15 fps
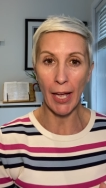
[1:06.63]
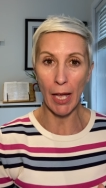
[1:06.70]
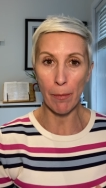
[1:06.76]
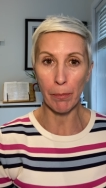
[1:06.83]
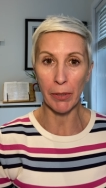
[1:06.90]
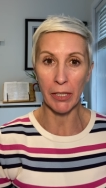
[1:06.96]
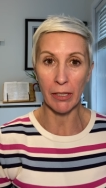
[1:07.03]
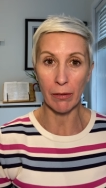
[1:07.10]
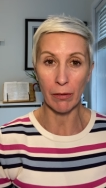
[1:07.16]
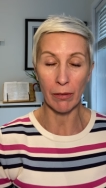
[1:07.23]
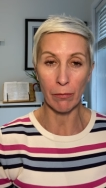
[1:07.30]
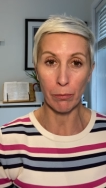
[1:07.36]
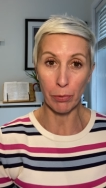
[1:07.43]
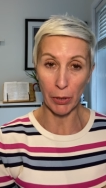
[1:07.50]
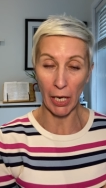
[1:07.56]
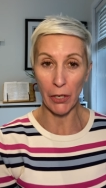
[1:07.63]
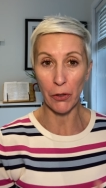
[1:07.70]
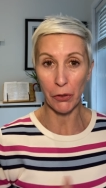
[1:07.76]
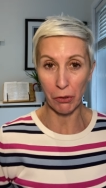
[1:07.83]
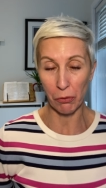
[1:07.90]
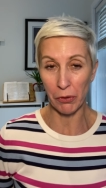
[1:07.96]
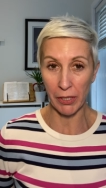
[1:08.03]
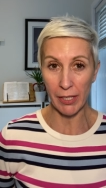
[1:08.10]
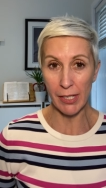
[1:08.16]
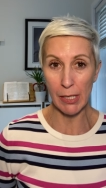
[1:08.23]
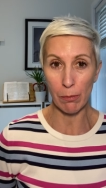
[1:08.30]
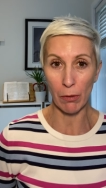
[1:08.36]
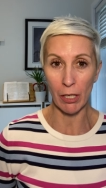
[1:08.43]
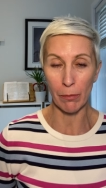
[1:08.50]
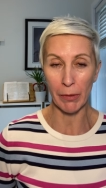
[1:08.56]
happened prior to this
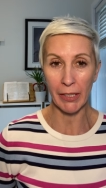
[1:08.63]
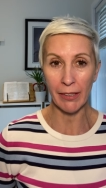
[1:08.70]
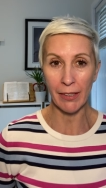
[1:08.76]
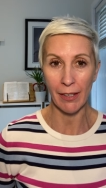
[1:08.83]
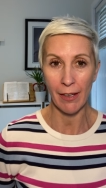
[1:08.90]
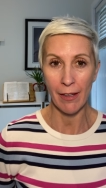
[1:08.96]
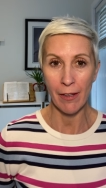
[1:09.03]
moment